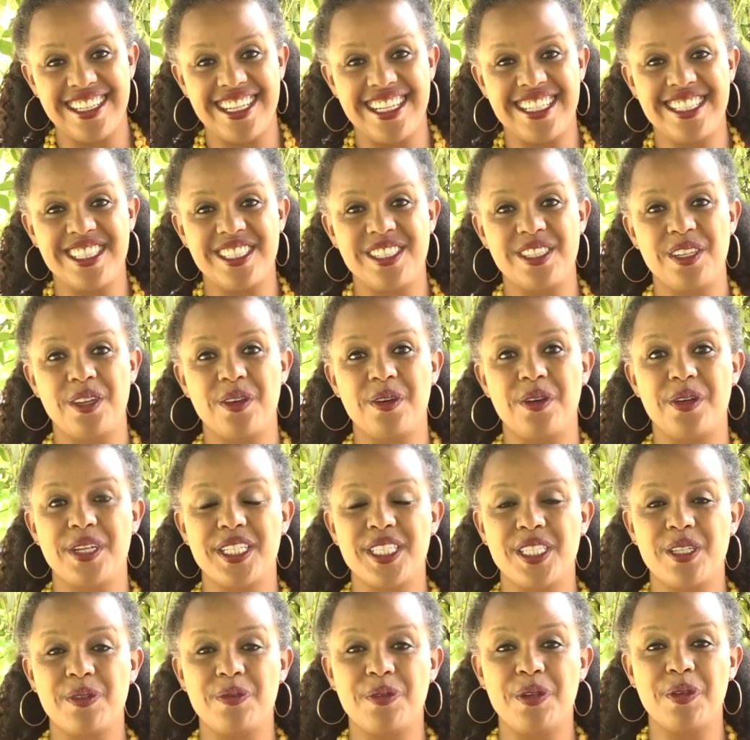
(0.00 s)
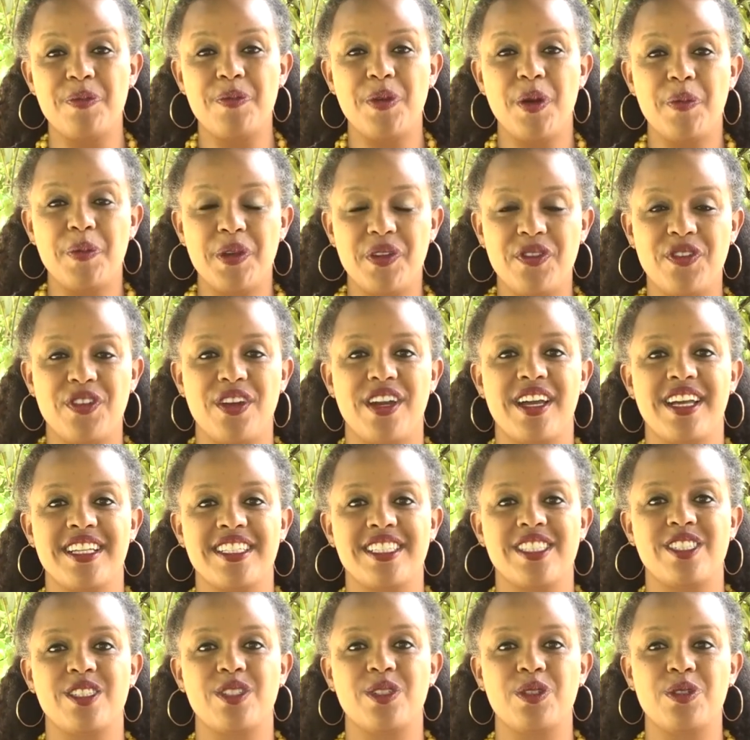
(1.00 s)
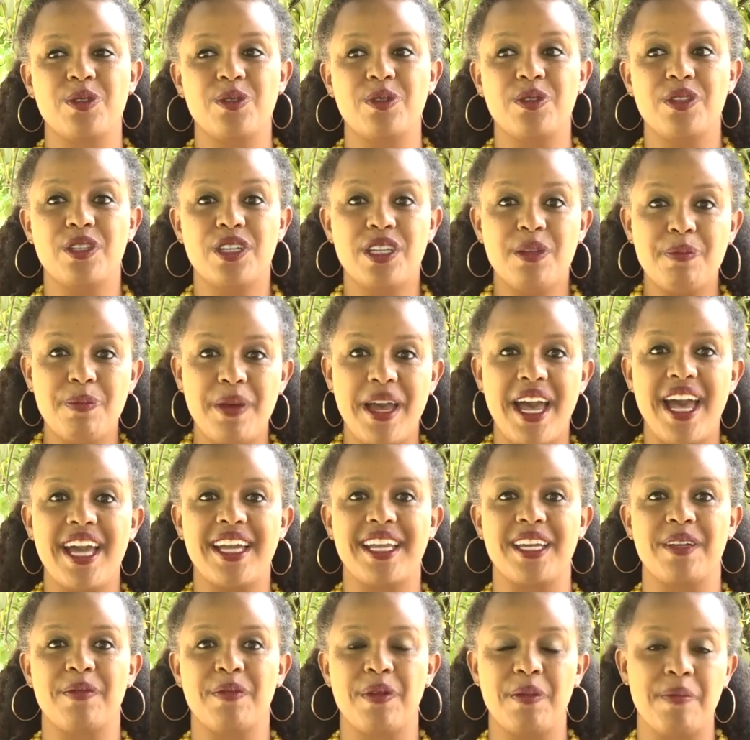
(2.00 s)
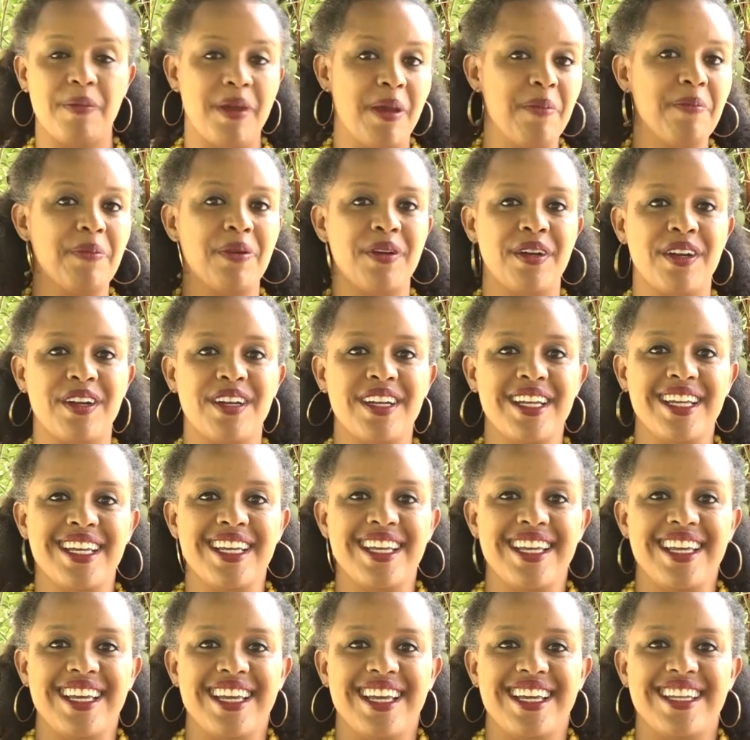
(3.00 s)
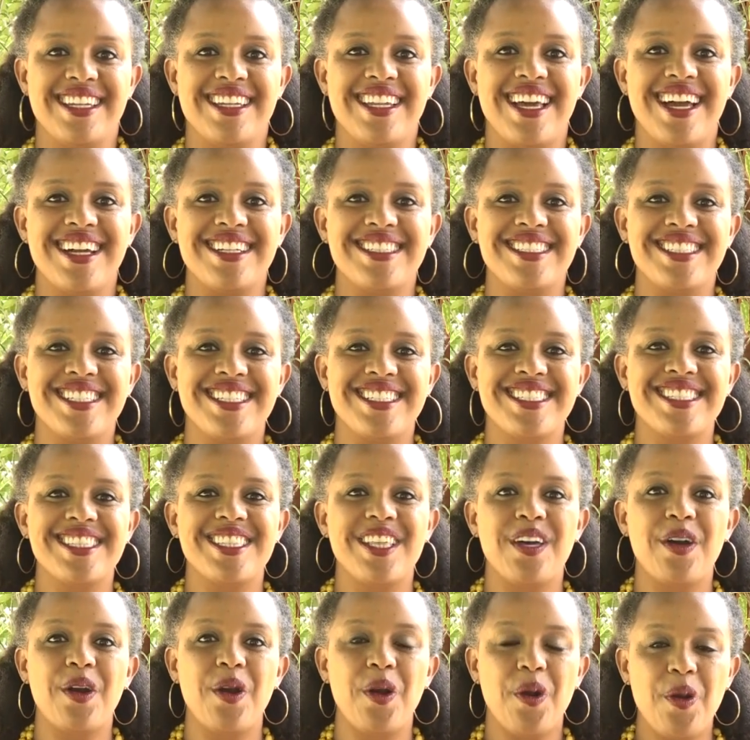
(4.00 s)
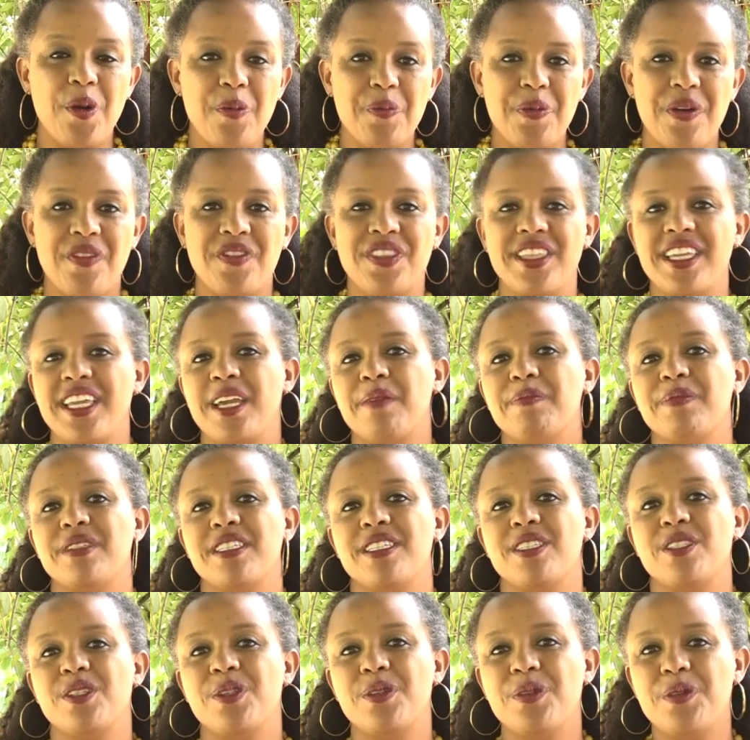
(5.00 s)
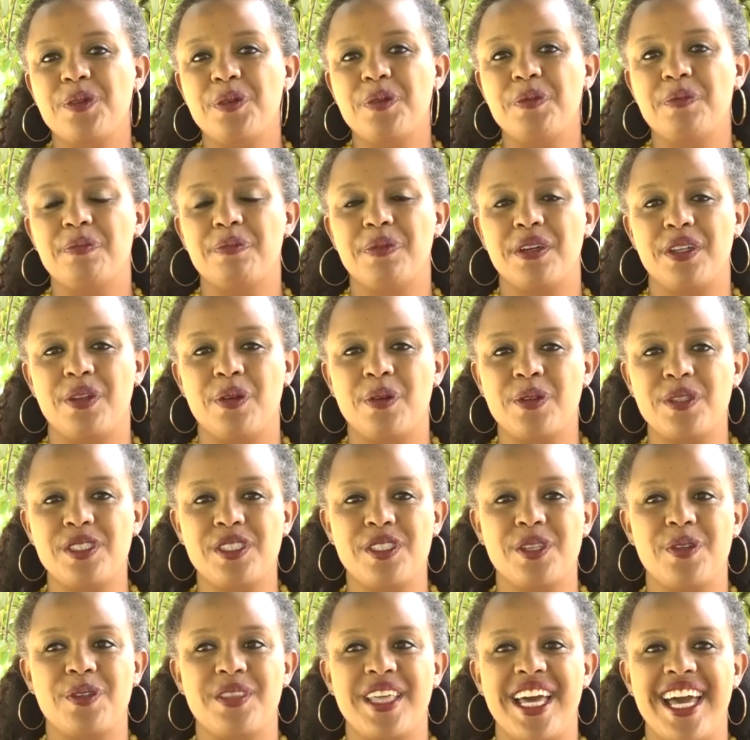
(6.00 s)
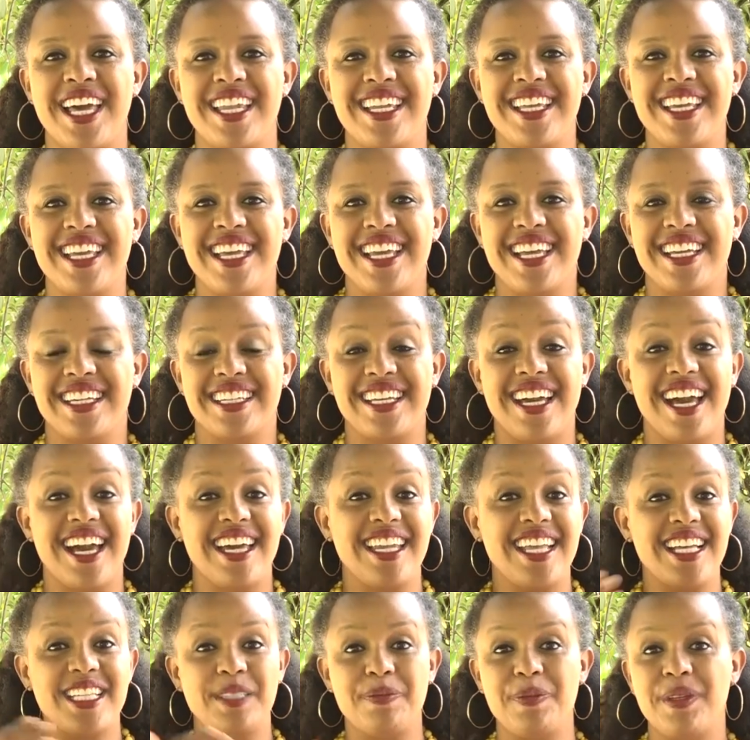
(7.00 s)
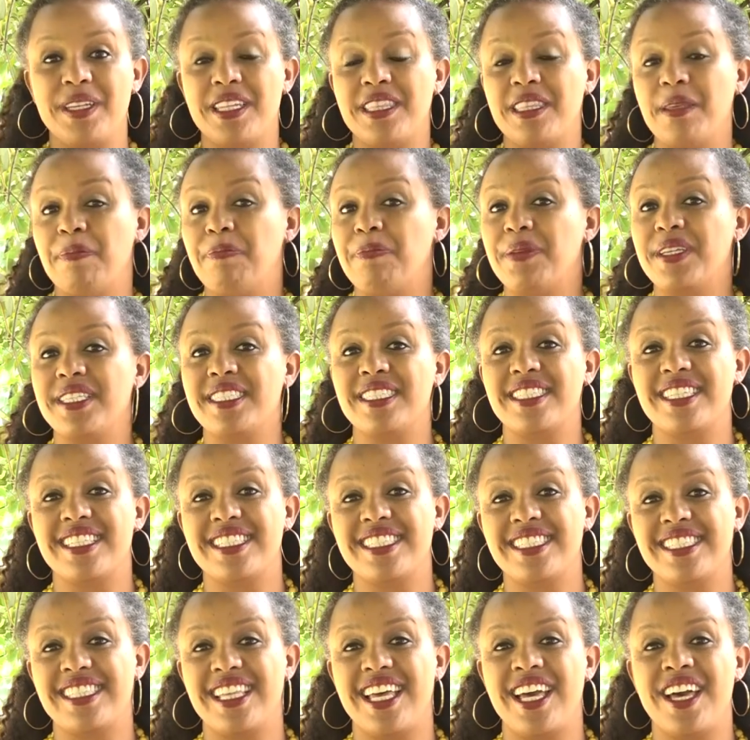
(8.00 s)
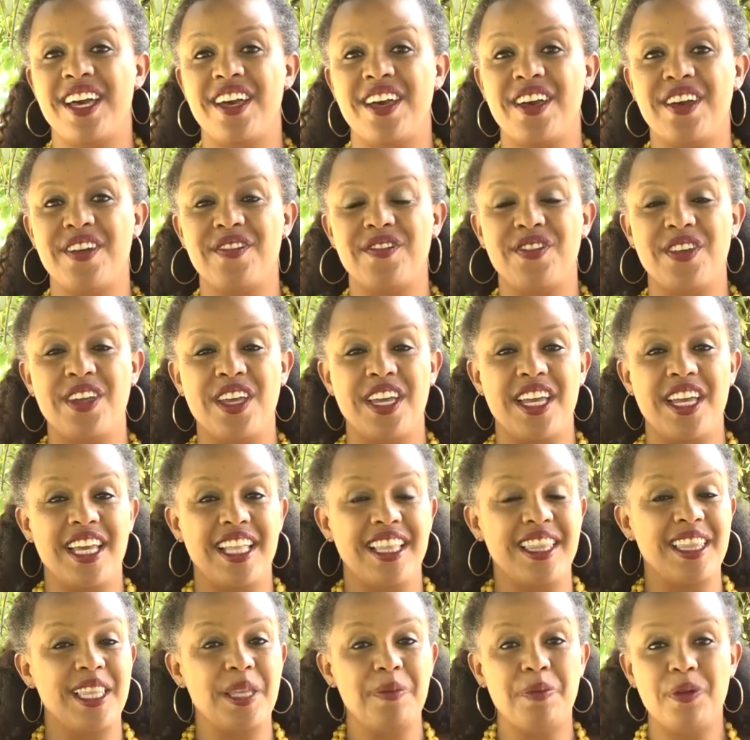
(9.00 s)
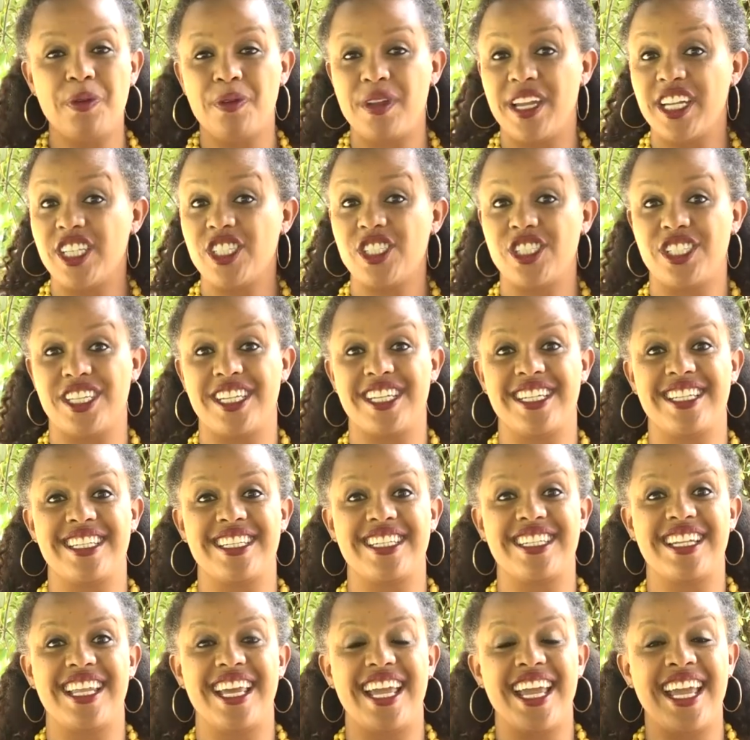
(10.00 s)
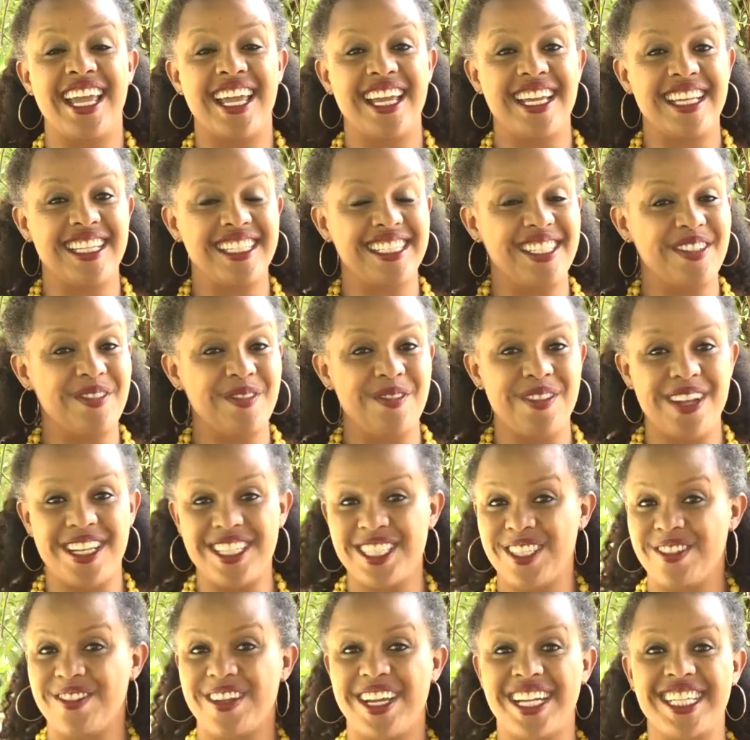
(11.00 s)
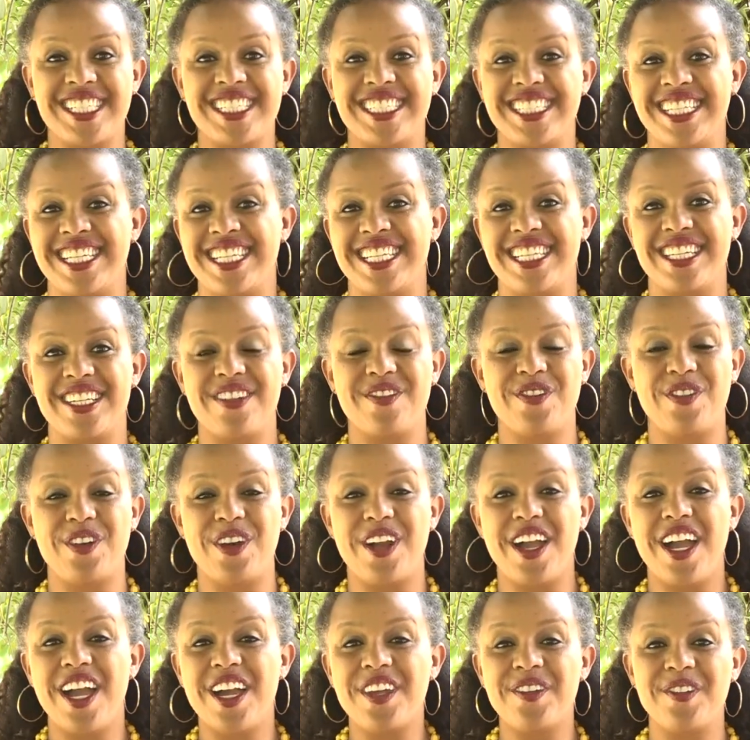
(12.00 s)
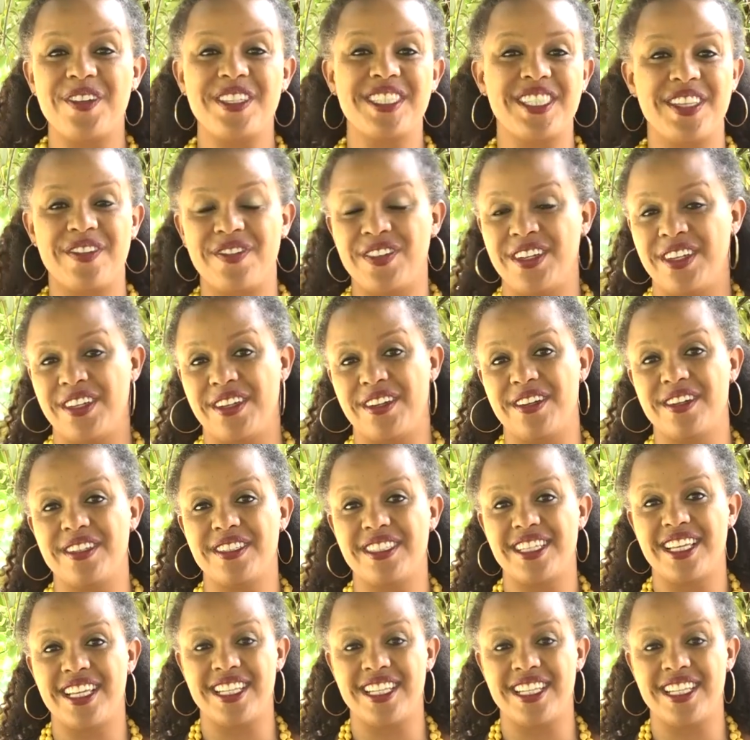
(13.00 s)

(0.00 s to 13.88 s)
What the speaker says: And so it's a real moment for us to look back and remember not just the hope of the empty tomb, but also that God has been in the business of liberation and resurrection for hundreds of years.